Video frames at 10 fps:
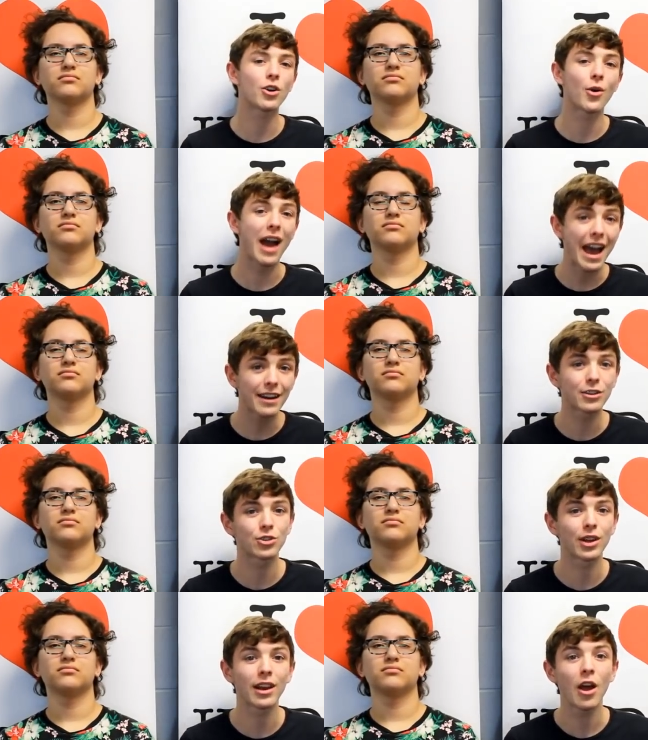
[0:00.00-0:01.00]
Speaker 1: cocoa and a
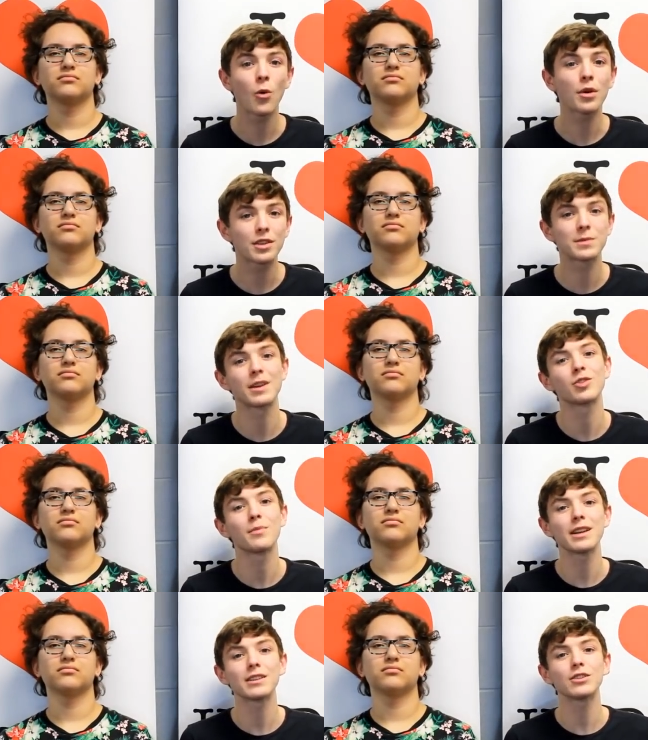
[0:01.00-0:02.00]
treat with a special
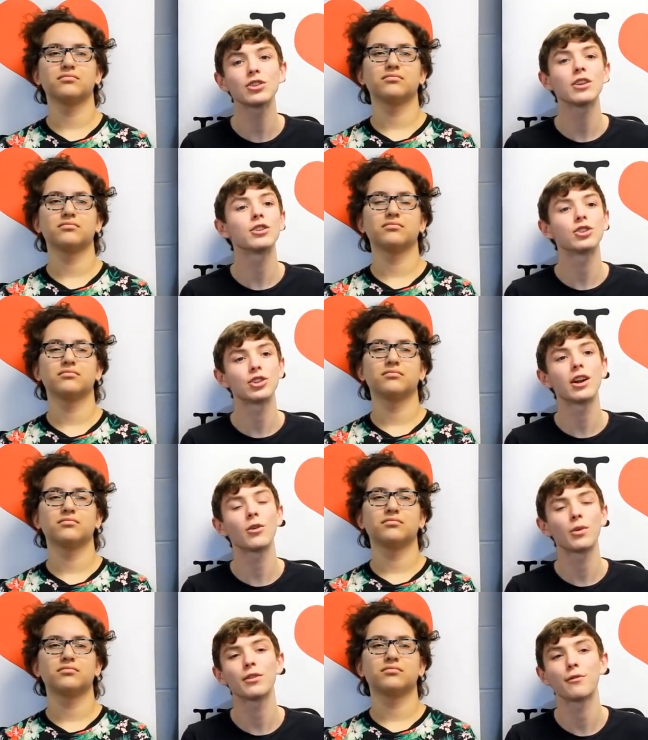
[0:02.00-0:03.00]
message to
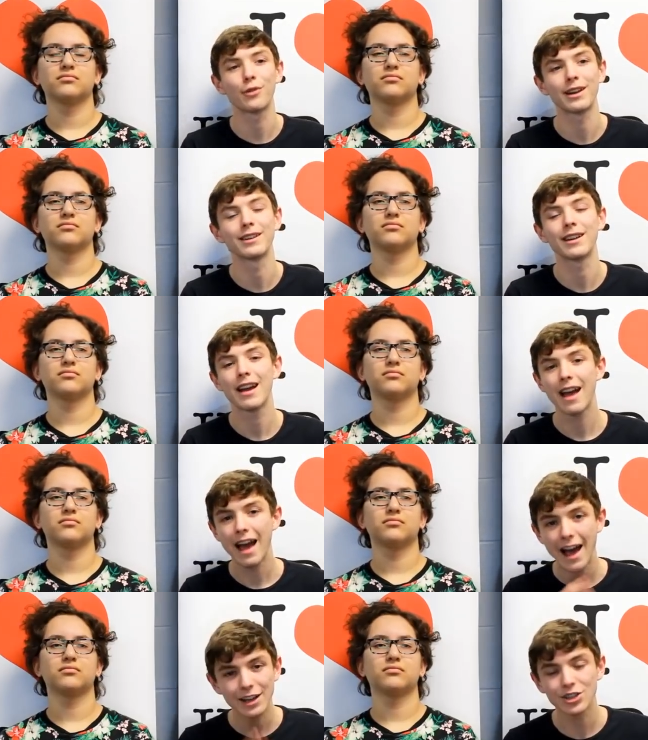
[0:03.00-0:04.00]
share with a friend.
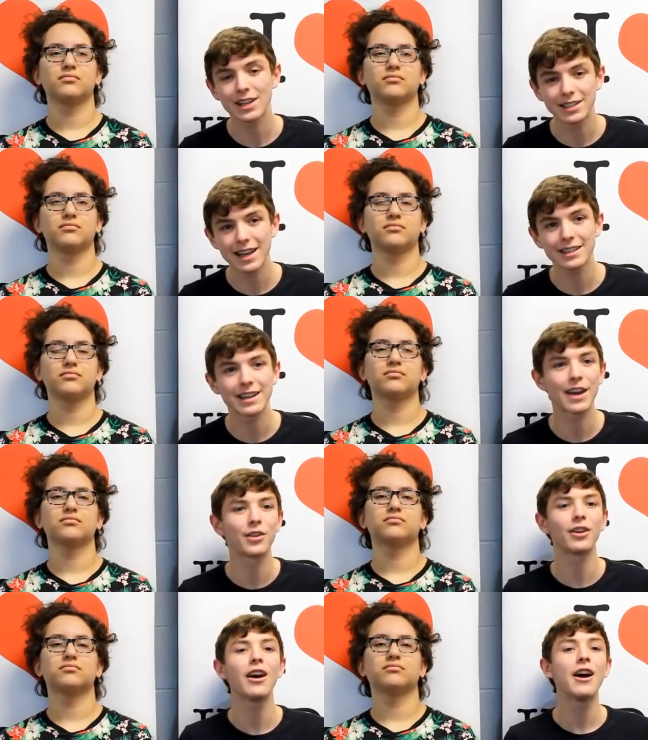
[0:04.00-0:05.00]
Hashtag stand
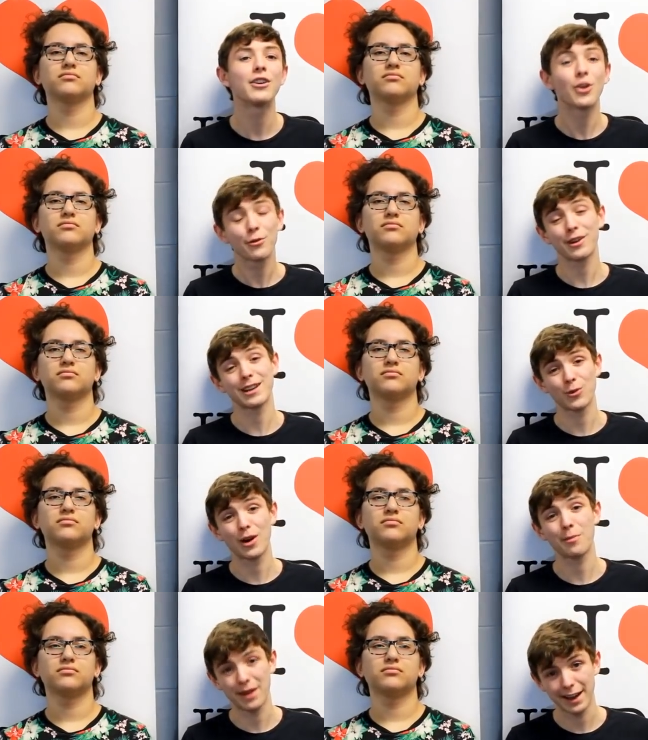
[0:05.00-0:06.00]
together. Don't forget to
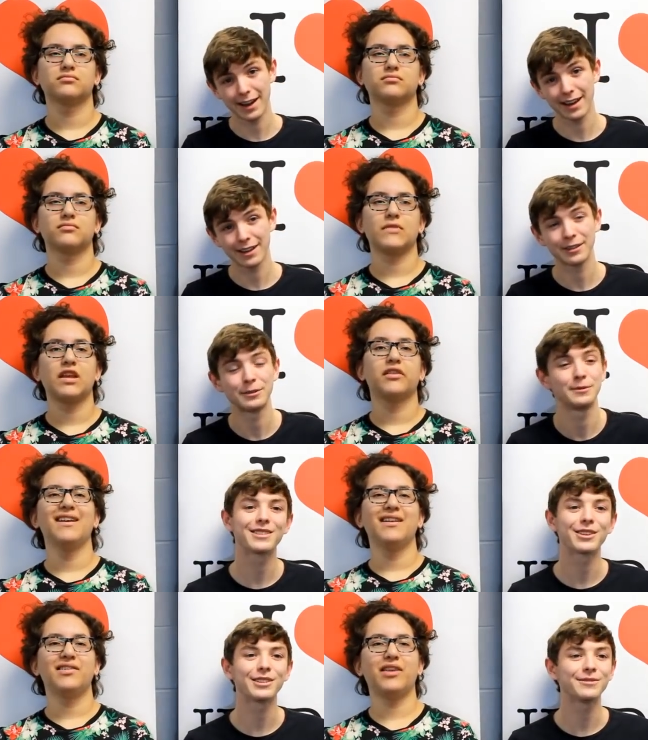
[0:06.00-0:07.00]
wear
Speaker 2: pink
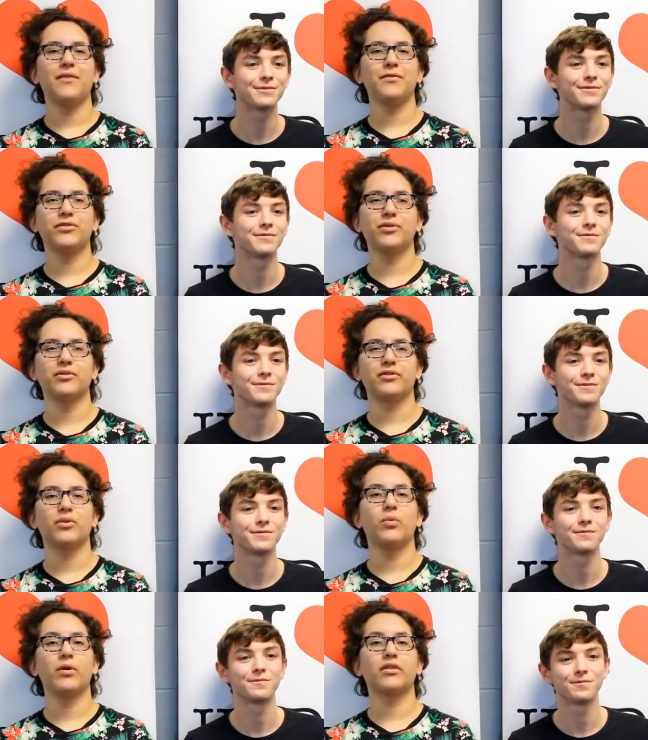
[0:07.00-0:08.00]
staff and students.
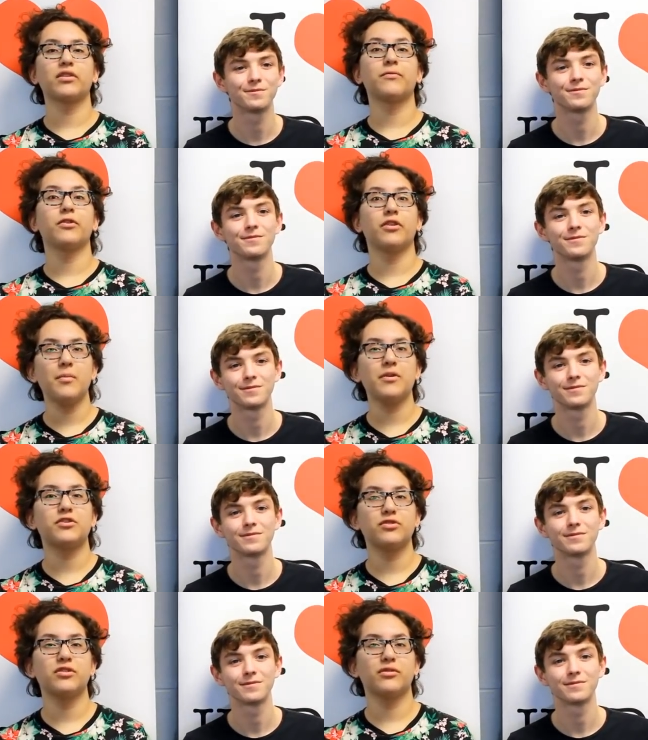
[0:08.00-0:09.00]
We are asking for yummy
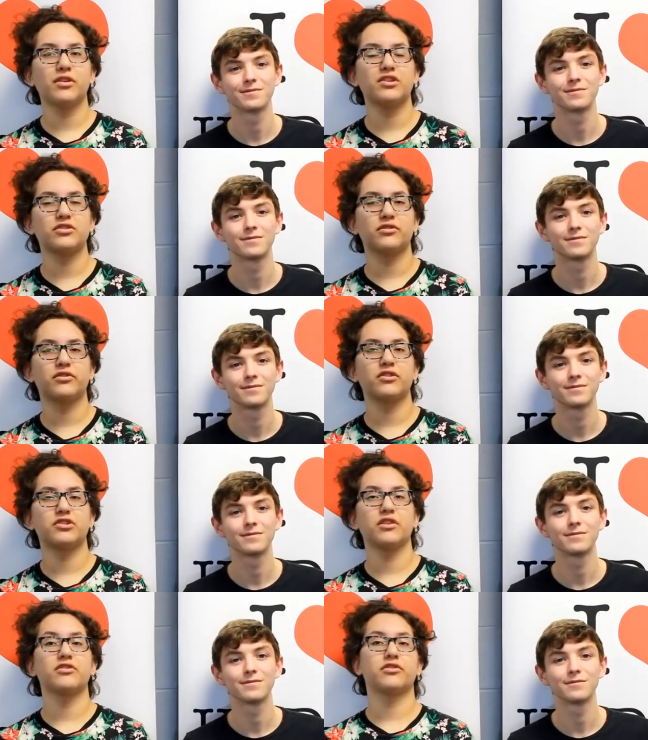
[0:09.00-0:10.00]
treat donations to
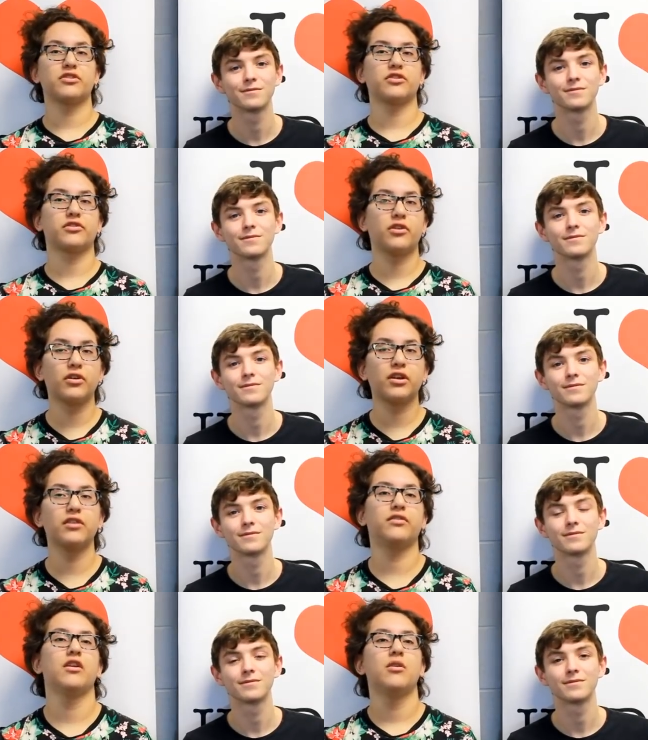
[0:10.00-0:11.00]
share such as
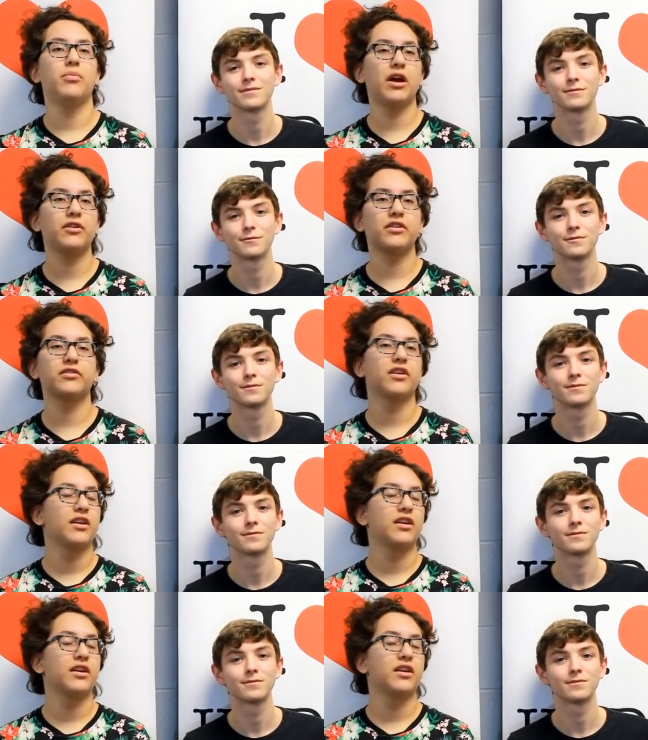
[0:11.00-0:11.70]
cookies, brownies,